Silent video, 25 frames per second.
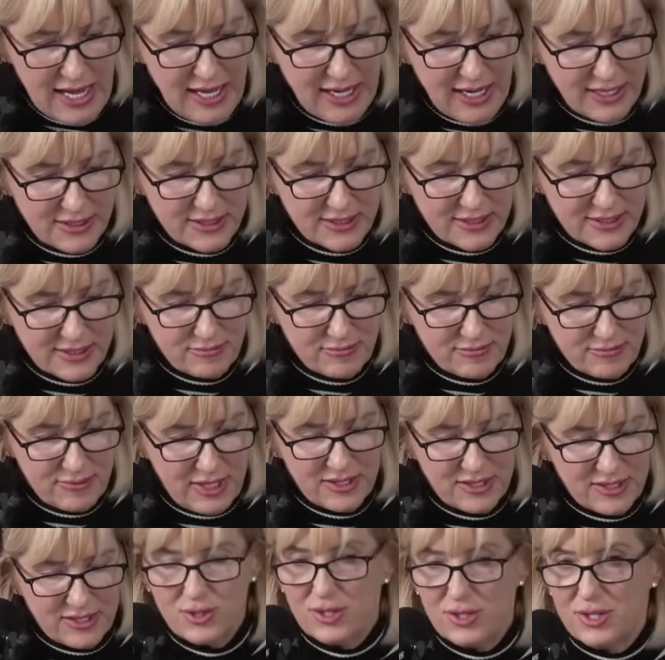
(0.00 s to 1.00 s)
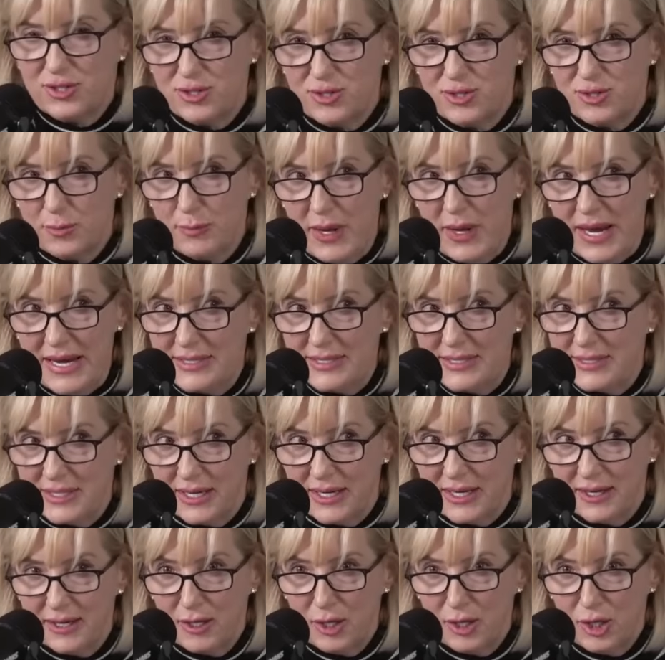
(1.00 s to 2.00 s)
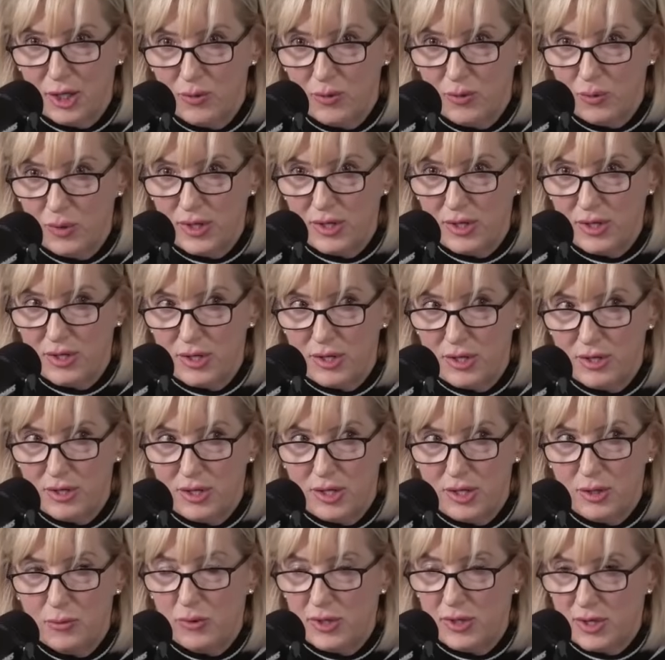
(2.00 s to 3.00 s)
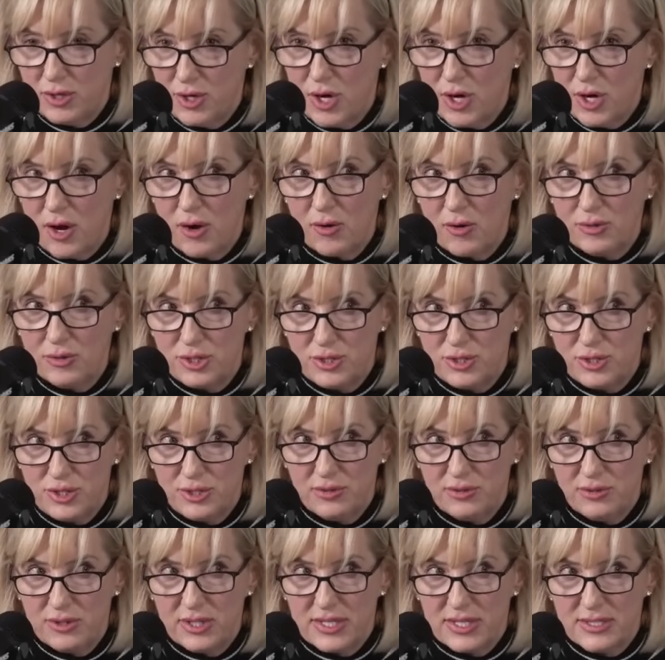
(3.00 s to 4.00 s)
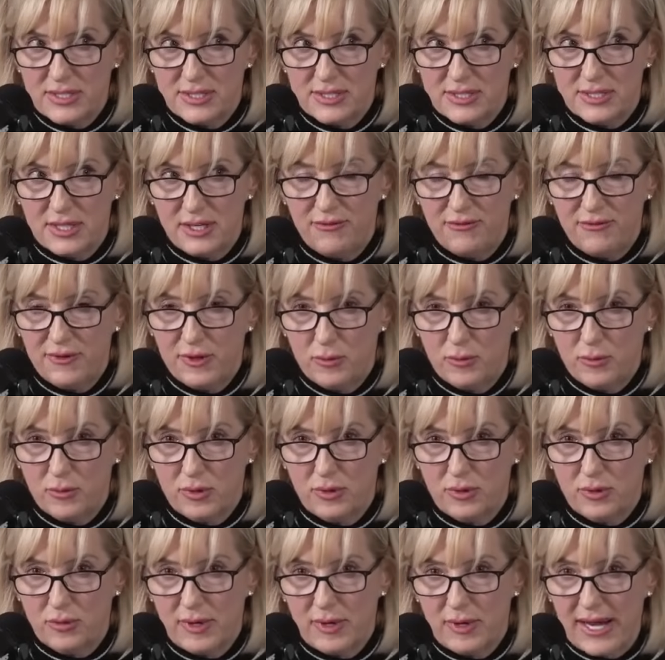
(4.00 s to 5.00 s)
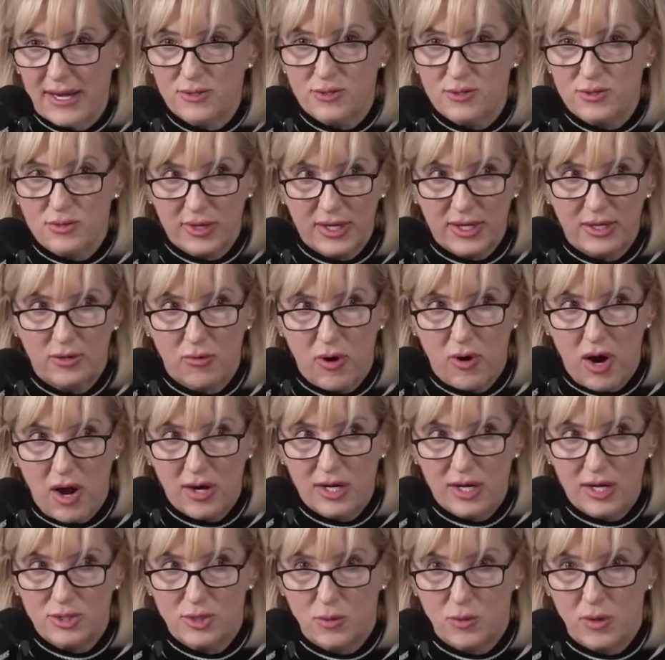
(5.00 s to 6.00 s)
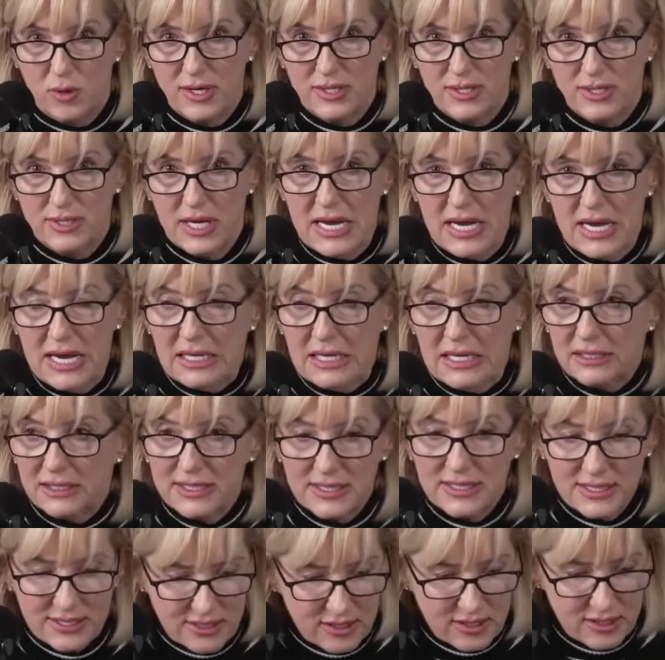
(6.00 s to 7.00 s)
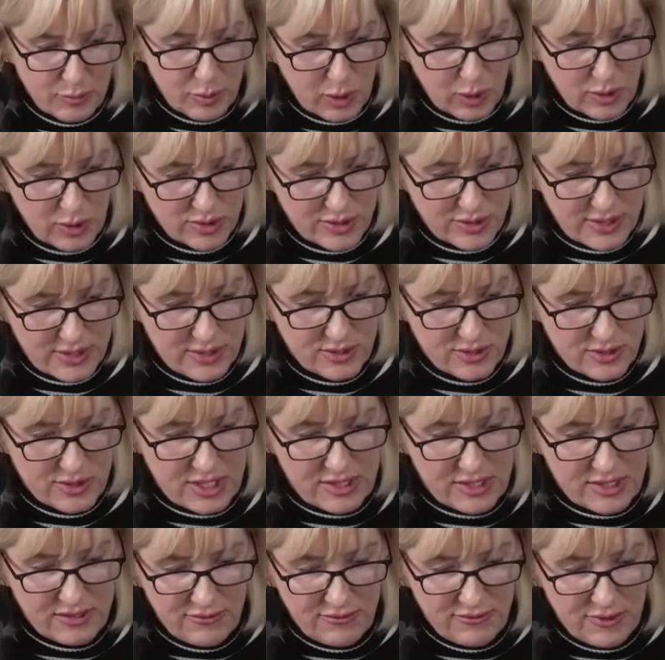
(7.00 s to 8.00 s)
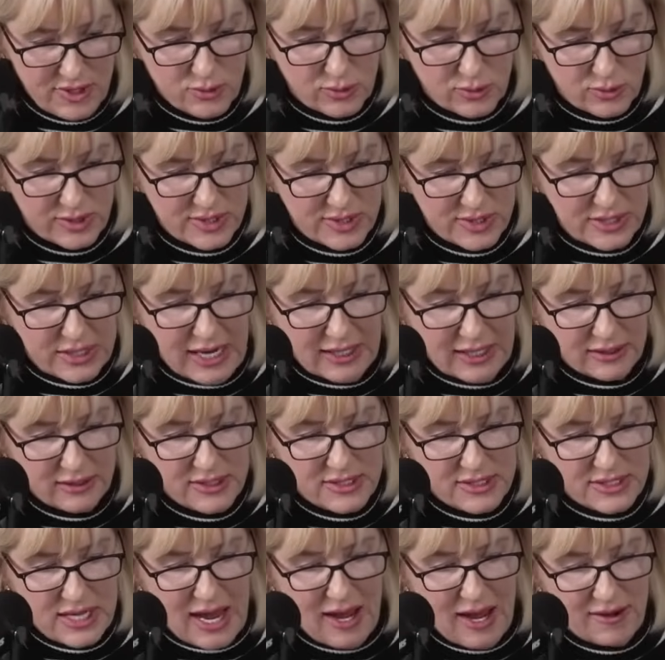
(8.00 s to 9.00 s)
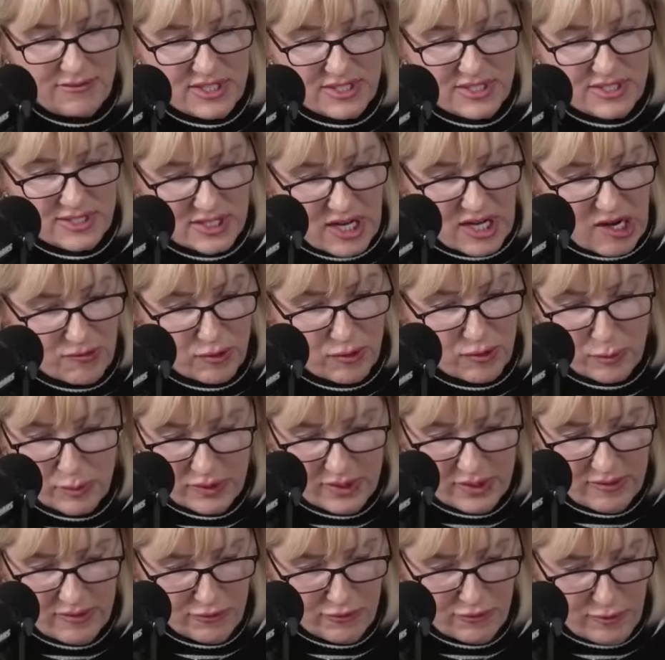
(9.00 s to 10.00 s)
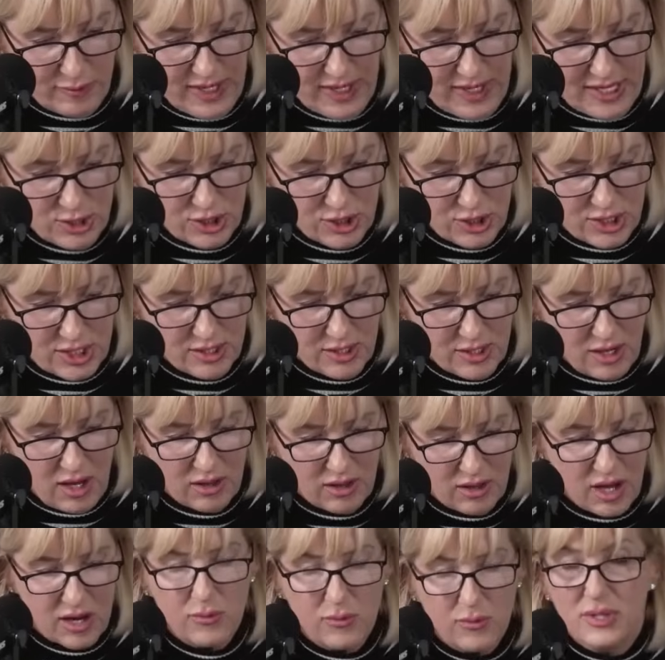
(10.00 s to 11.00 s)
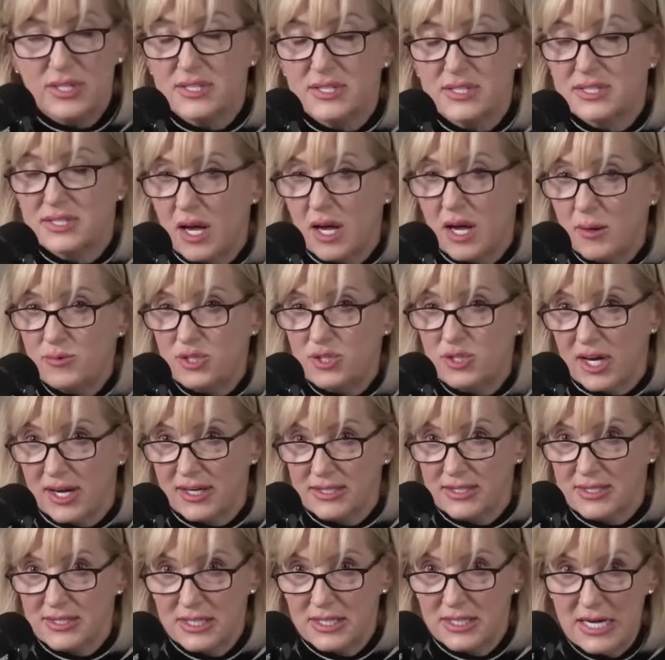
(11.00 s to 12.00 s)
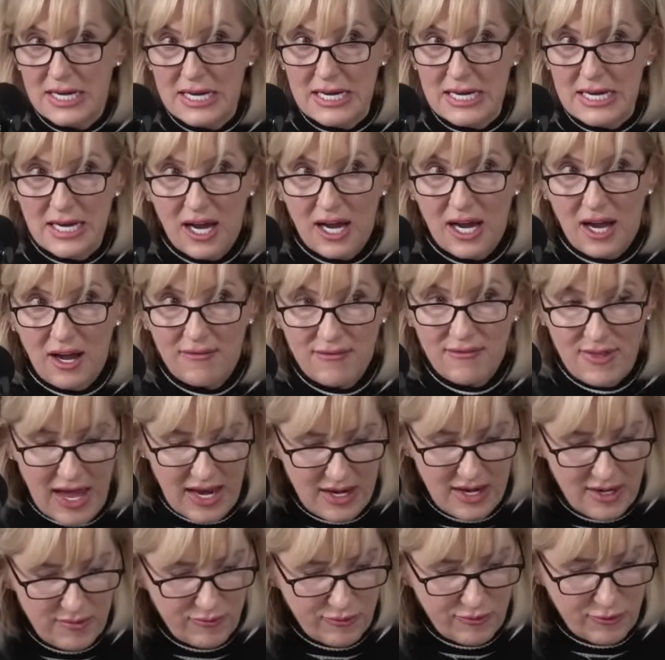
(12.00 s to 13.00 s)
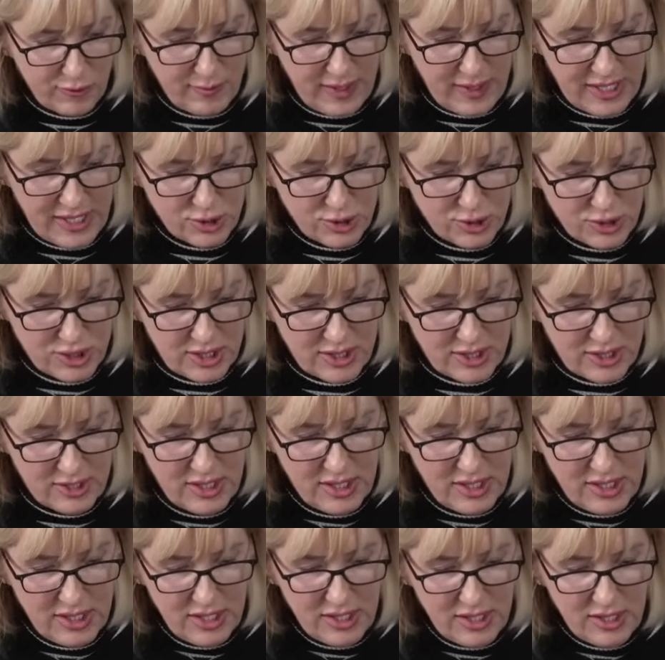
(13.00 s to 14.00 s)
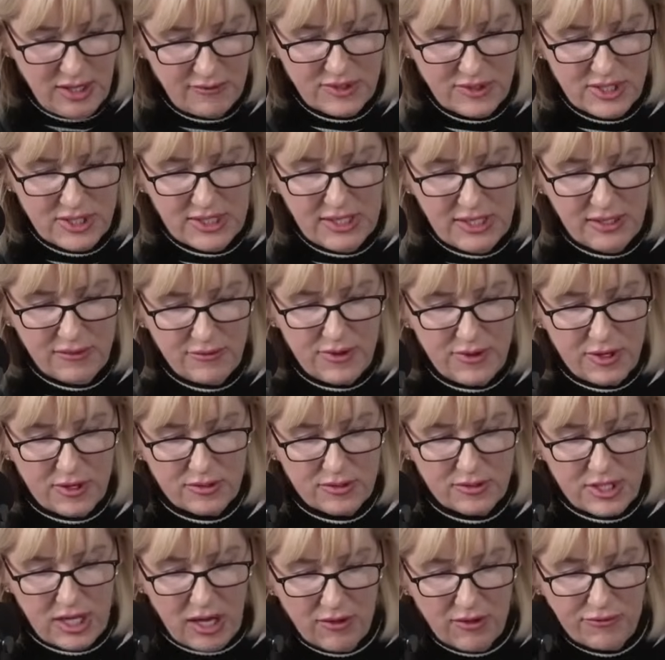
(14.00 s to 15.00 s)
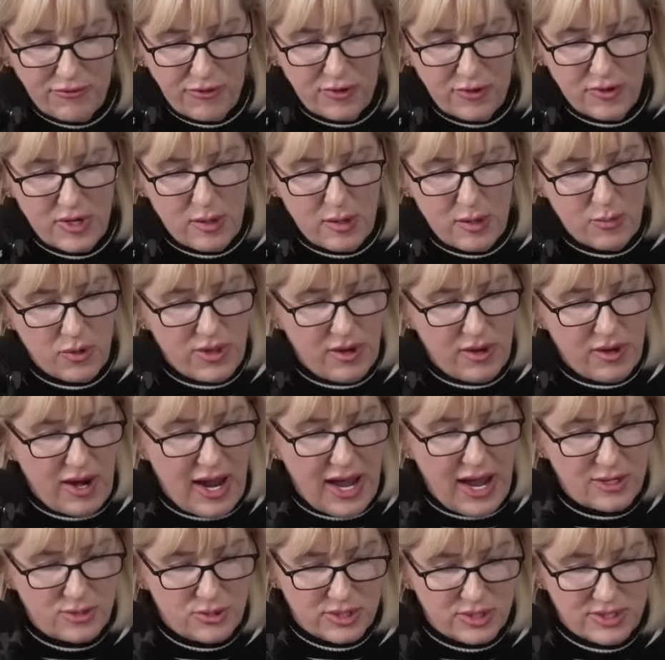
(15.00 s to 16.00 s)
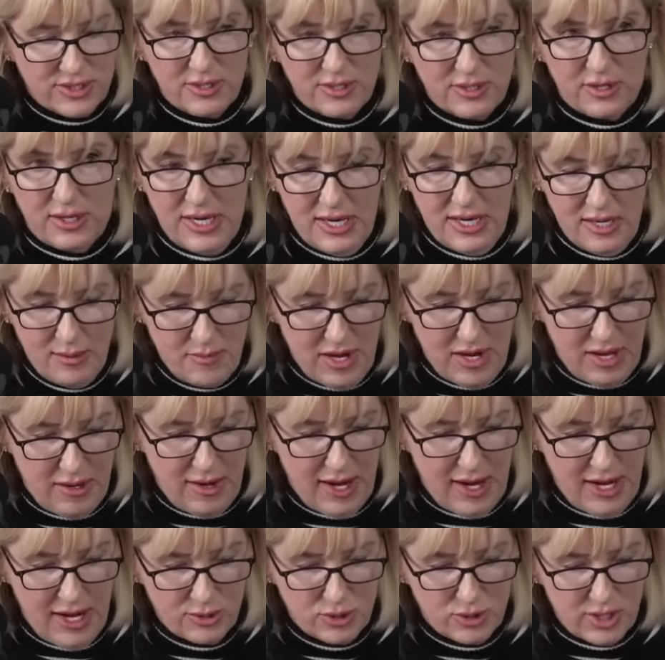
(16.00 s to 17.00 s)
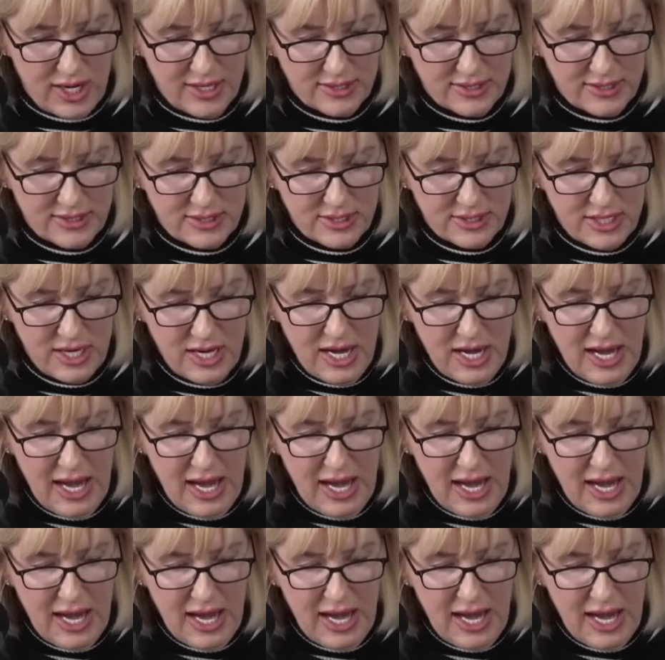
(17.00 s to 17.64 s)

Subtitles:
It's just your basic. You would know to do this if you were answering interrogatories. List the persons, individuals likely to have discoverable information, along with the subjects of that information. You have to give their telephone number, their address, their email address.